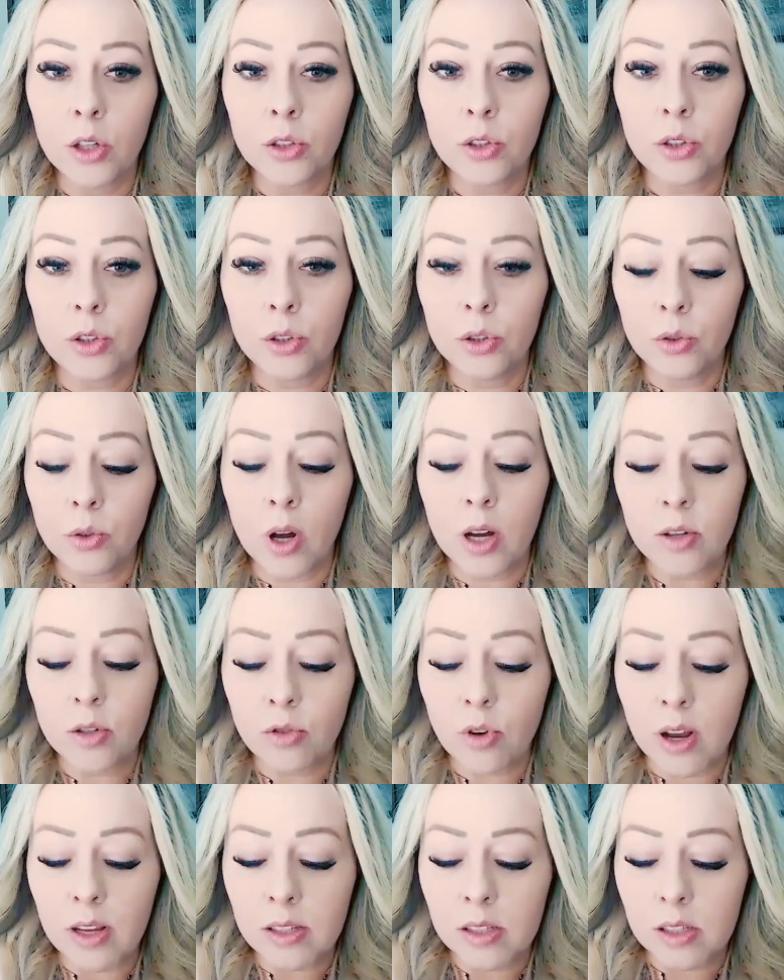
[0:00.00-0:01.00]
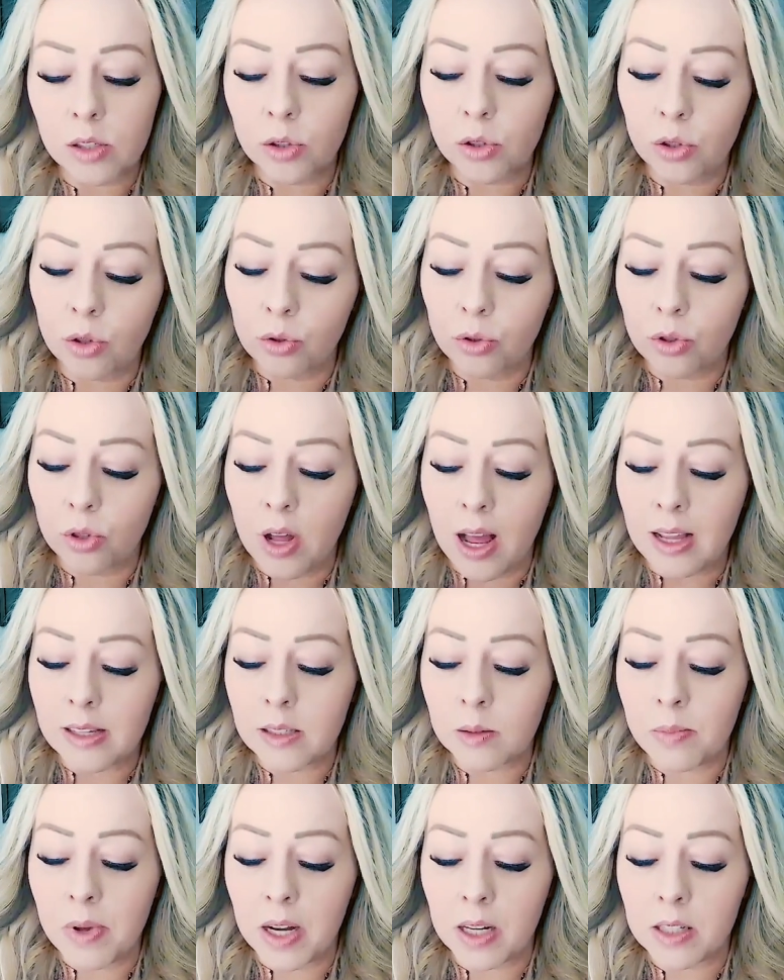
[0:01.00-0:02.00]
to address the social
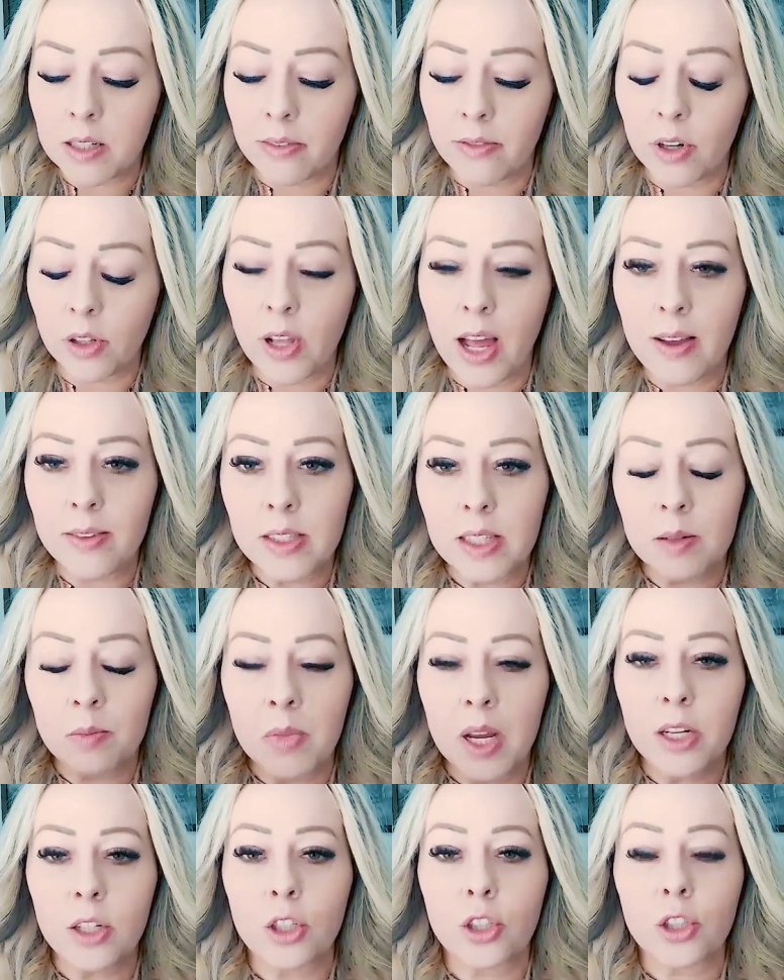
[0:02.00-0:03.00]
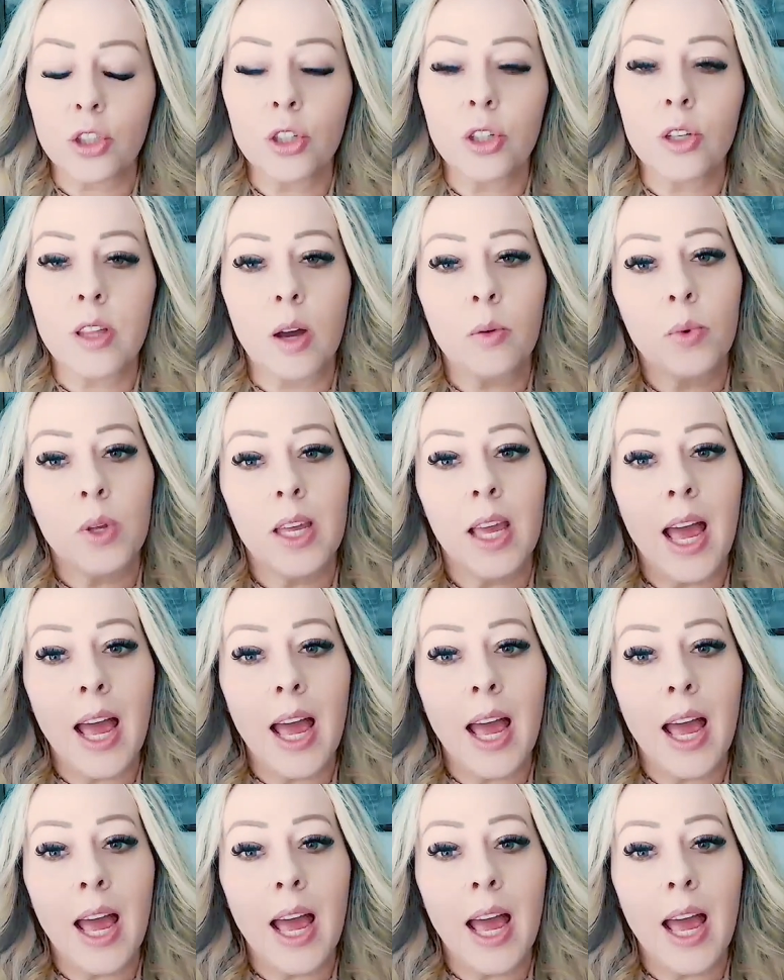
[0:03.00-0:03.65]
aspect of our lives and make sure that we